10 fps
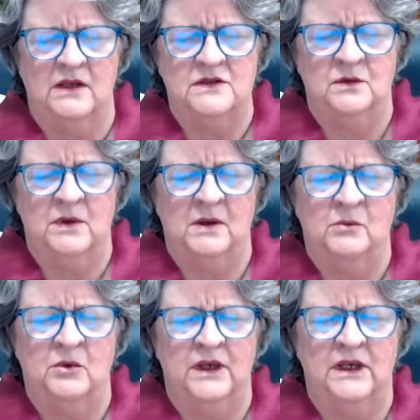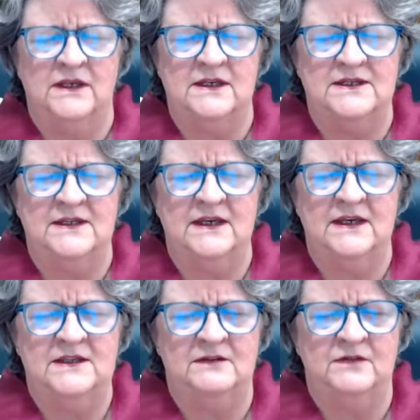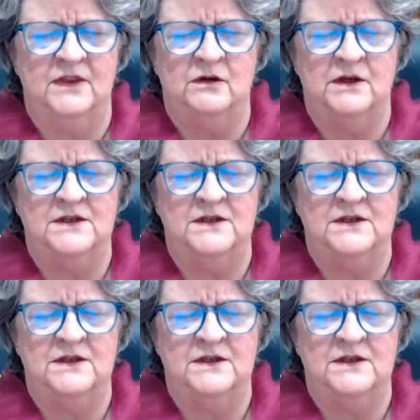So what I'm wanting to see is if there